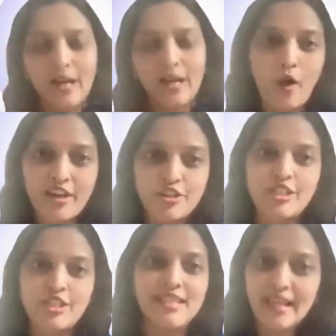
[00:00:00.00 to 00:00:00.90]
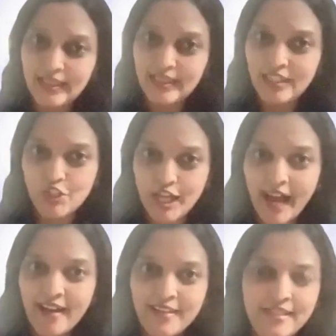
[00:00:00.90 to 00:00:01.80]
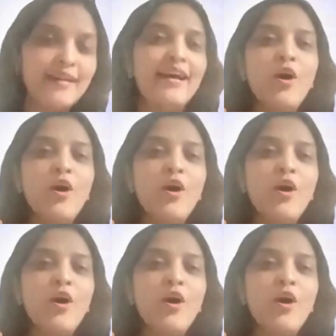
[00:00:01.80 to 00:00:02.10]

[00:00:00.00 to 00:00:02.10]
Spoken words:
and questions in the chat.